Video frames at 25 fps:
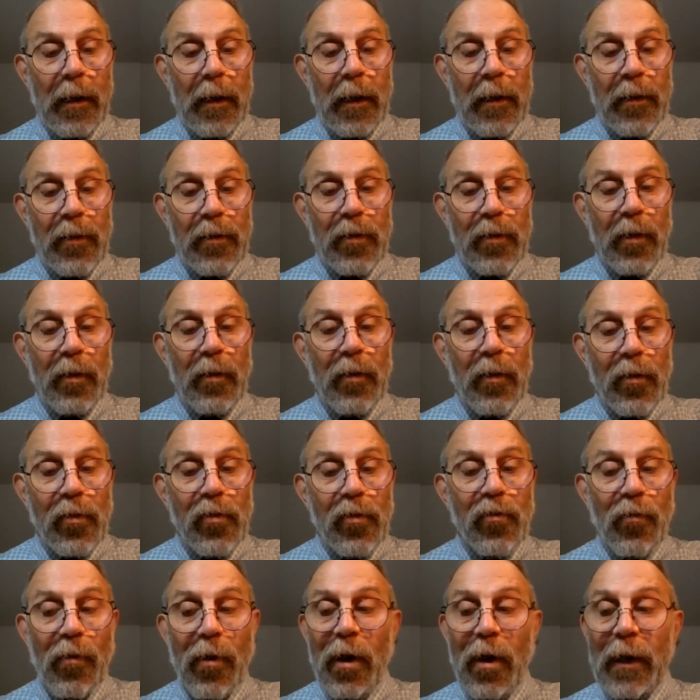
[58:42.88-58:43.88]
is a
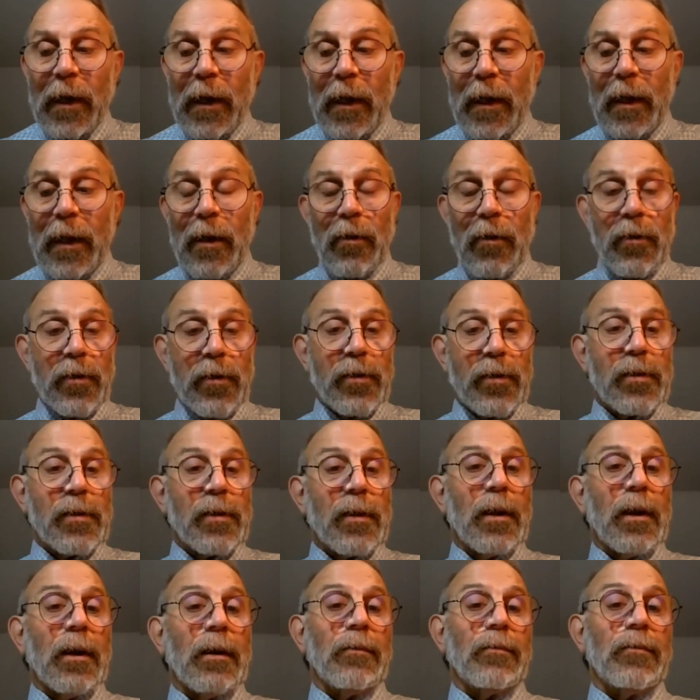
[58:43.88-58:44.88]
strong adherent
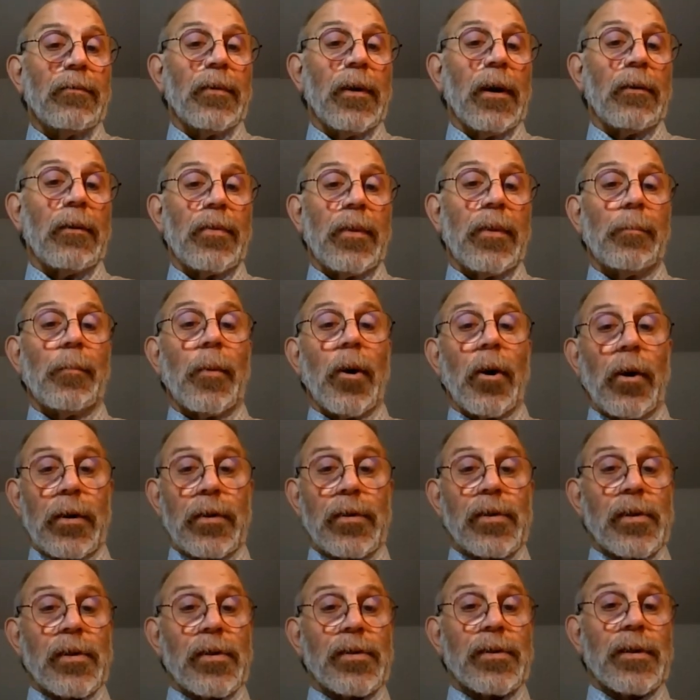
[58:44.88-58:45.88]
of the
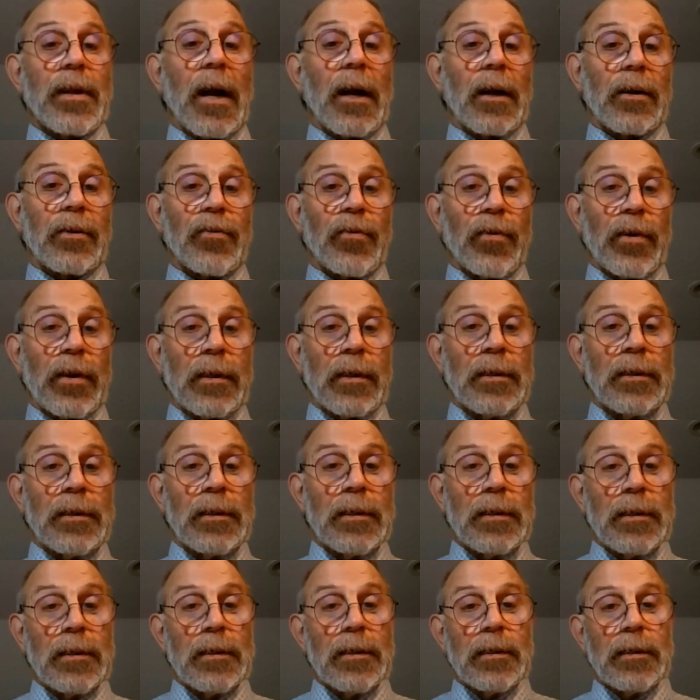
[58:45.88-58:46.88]
Marxist doctrine.
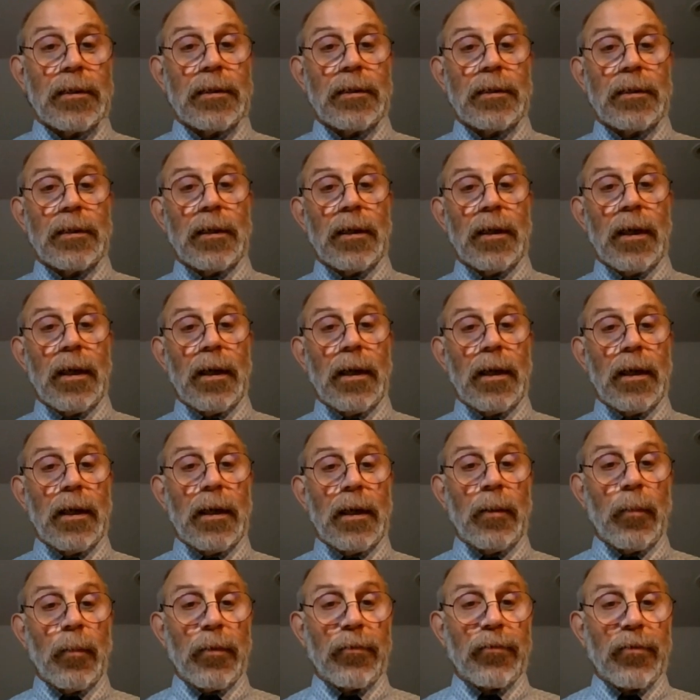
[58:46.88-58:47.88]

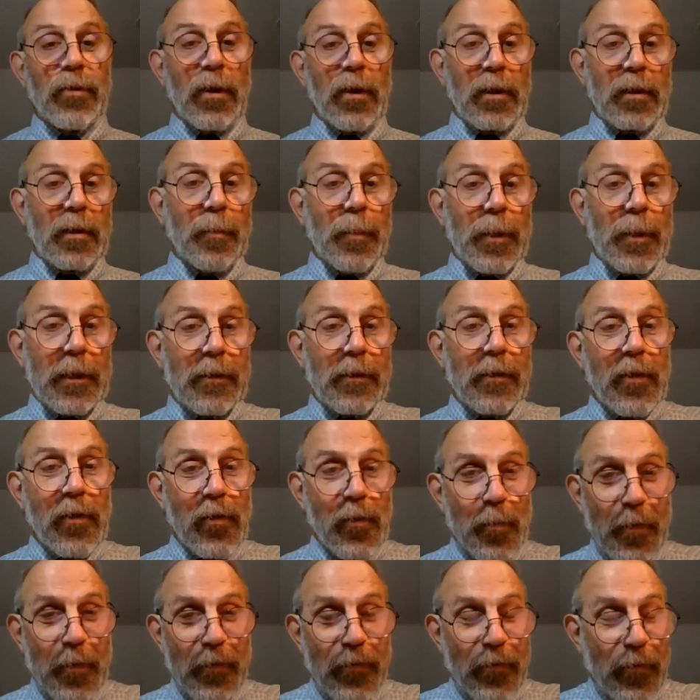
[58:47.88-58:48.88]
And we've talked about
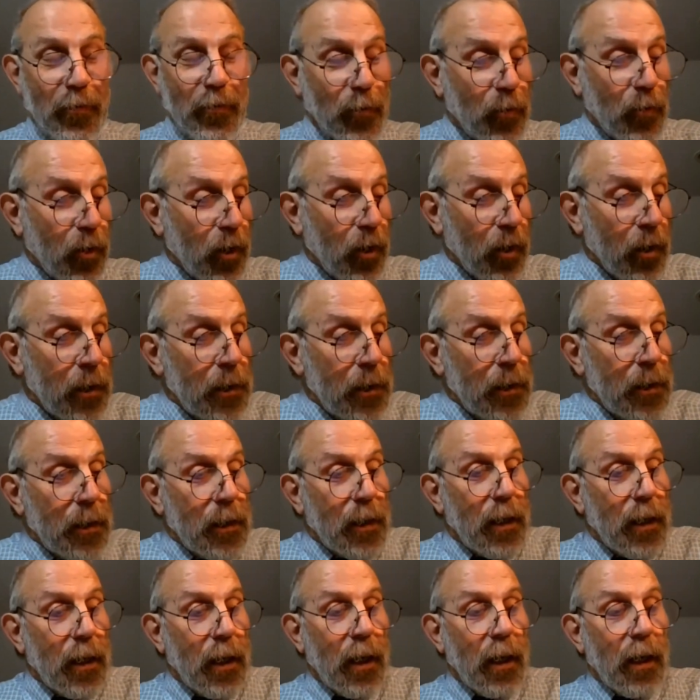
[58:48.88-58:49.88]
this before.
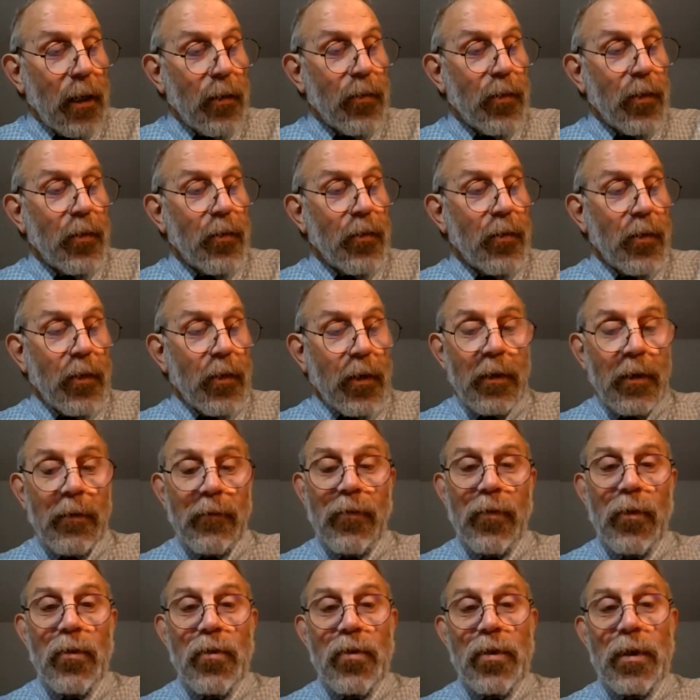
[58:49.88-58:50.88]
The
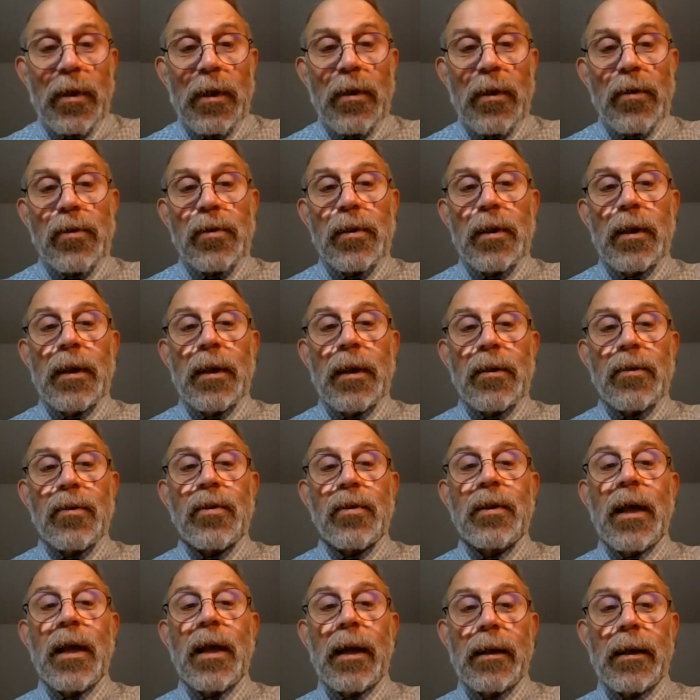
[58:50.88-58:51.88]
confusion is
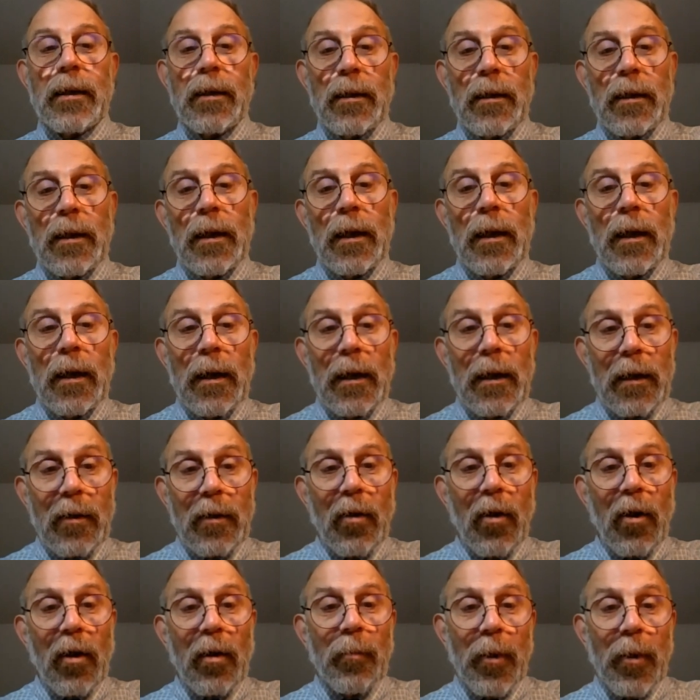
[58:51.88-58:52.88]
it's not
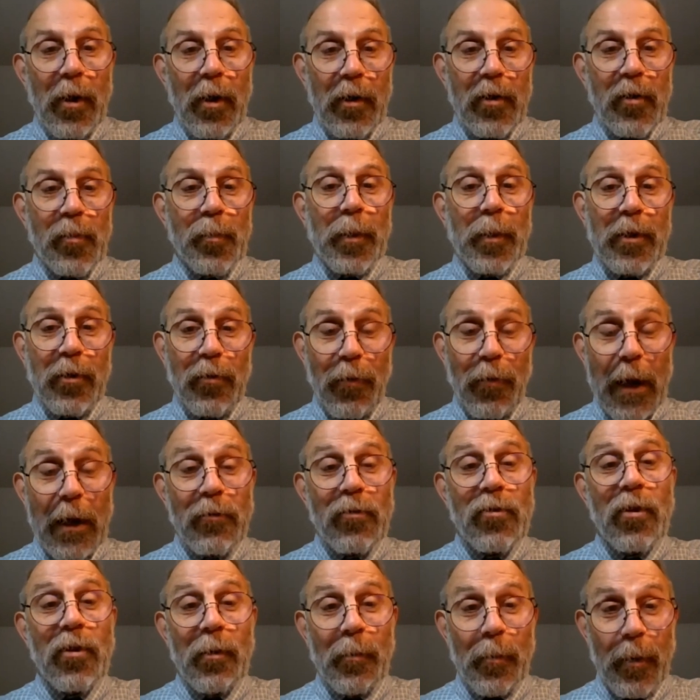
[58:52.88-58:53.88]
Karl Marx, but
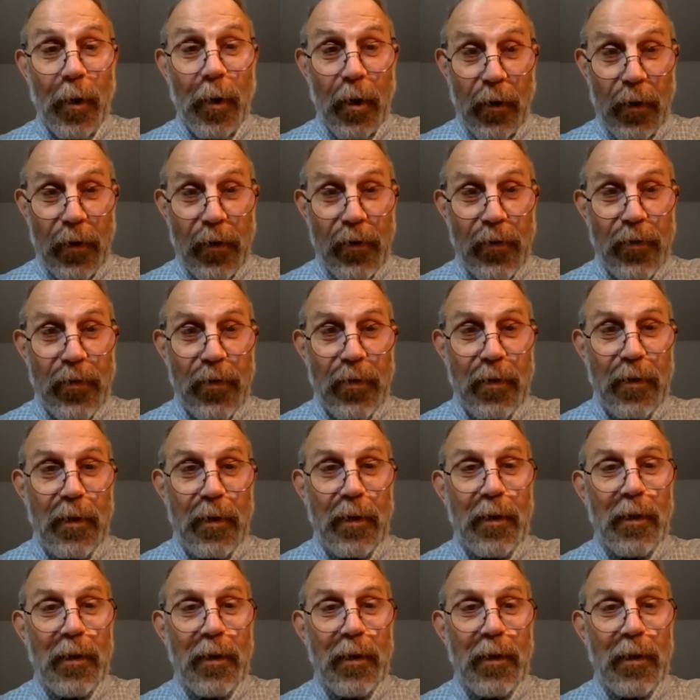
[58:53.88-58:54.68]
Groucho Marx.